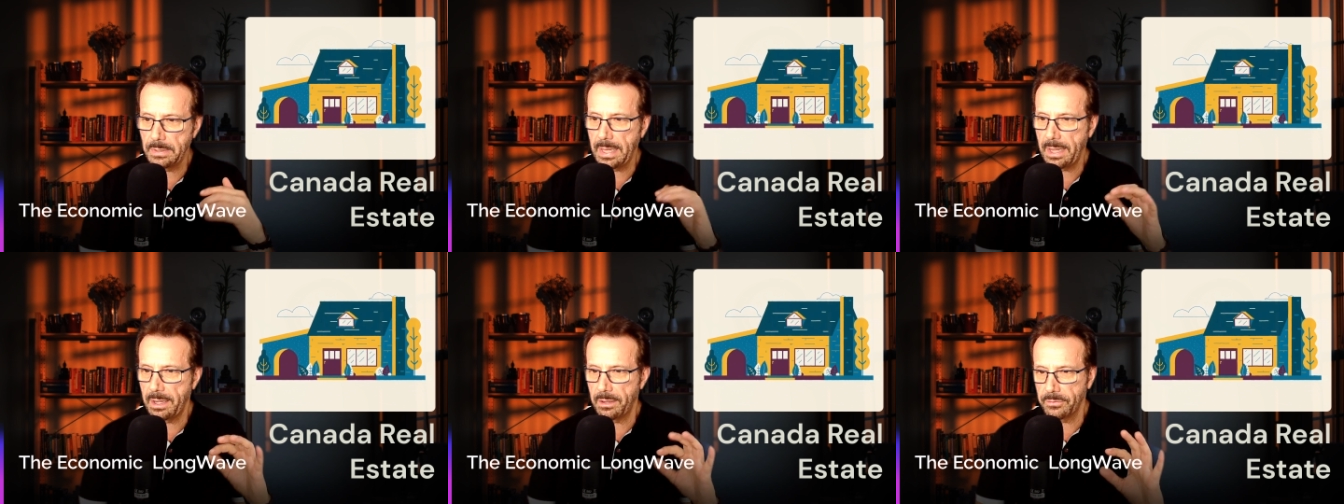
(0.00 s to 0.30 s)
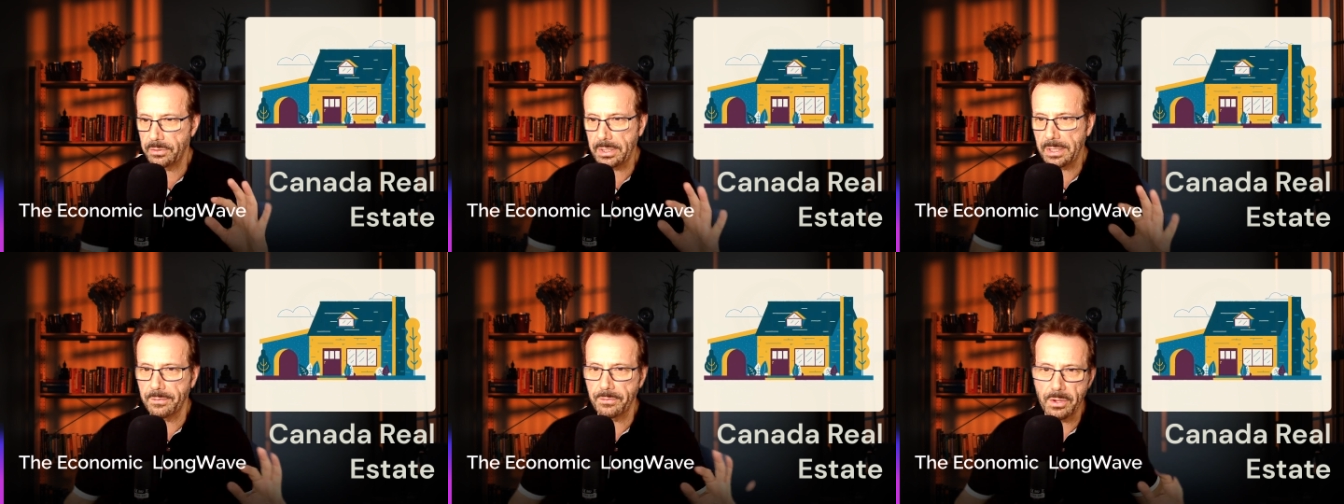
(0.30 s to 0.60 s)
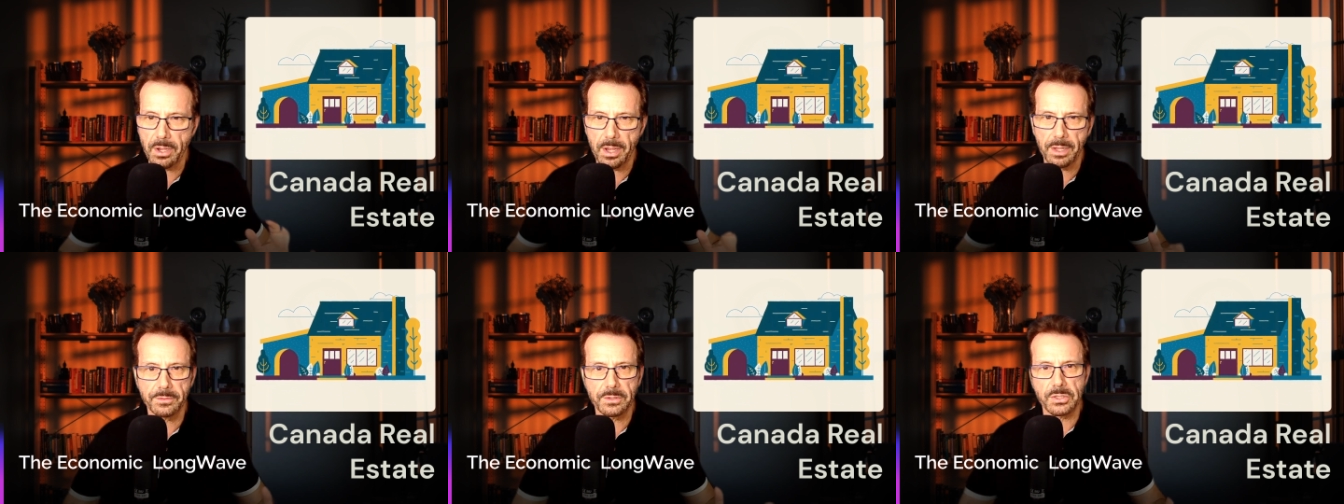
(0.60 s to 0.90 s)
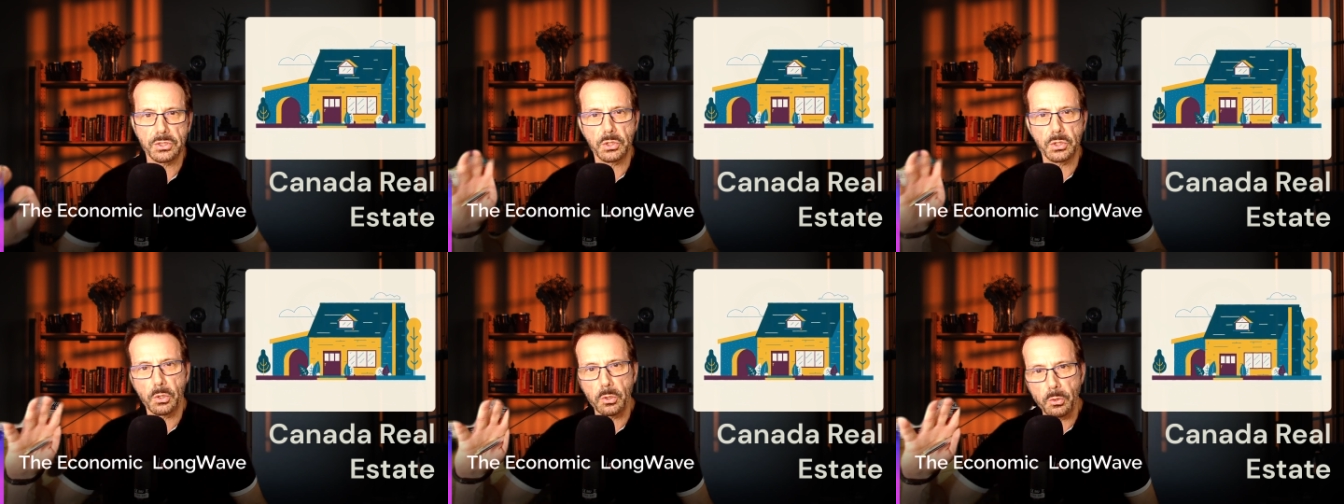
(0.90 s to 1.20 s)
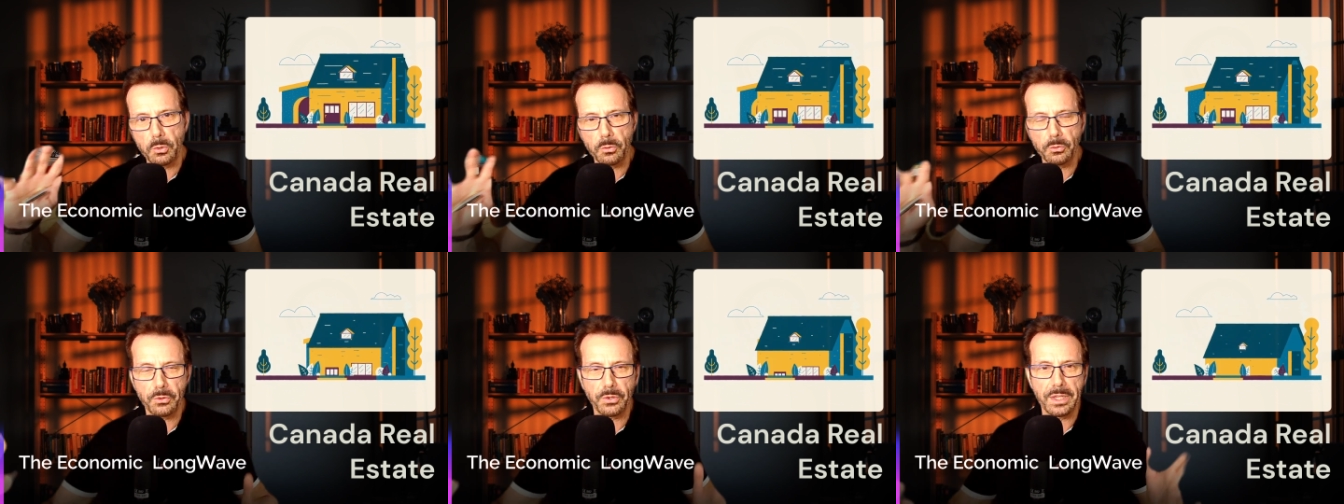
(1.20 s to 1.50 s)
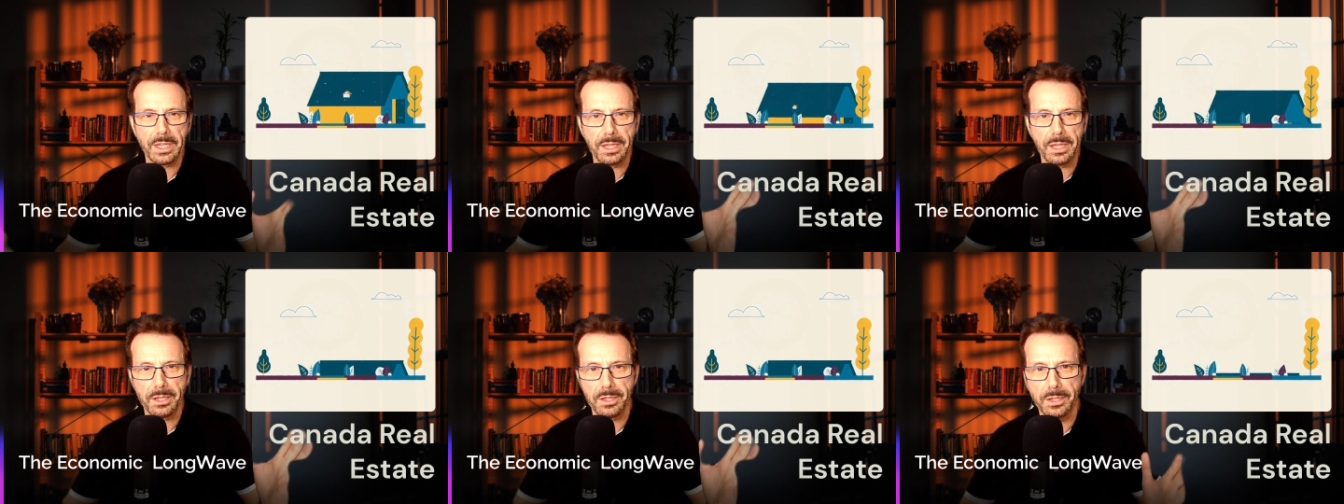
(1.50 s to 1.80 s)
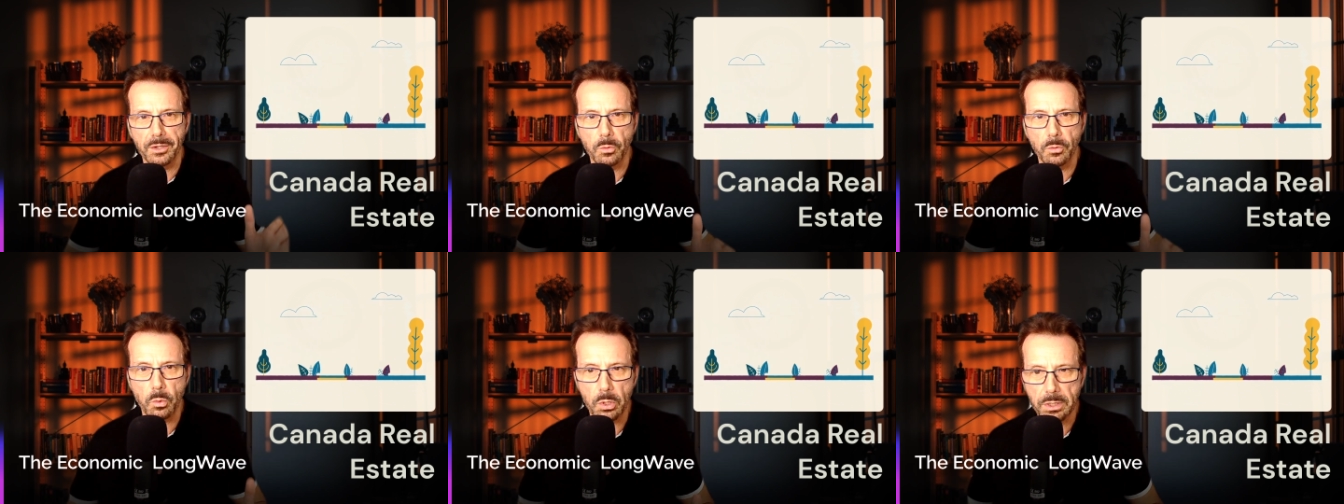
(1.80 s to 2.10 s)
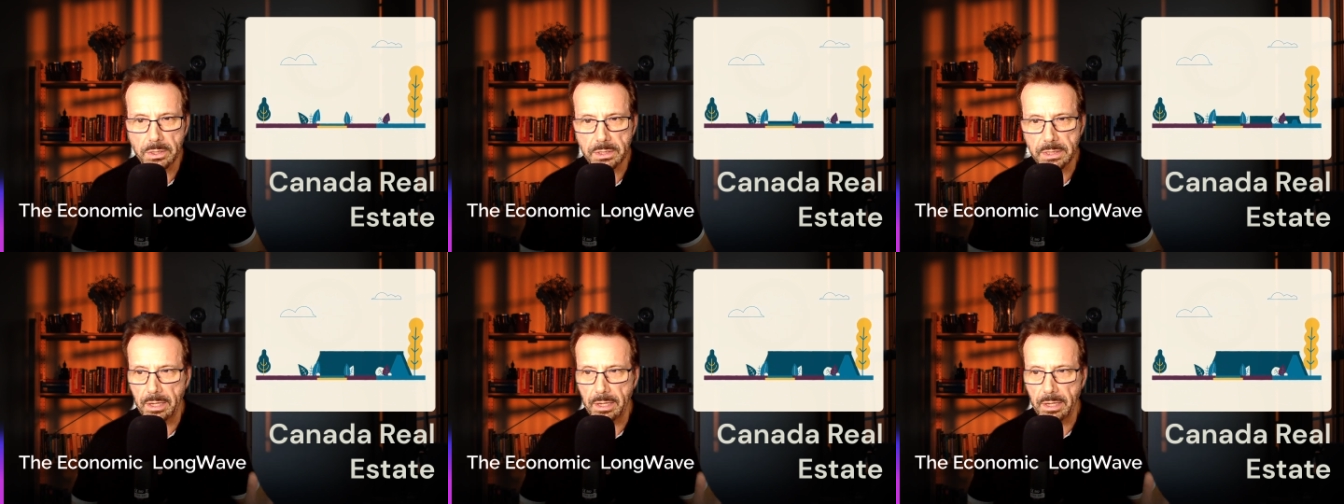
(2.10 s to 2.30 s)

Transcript: uh, now that i've got this whole thing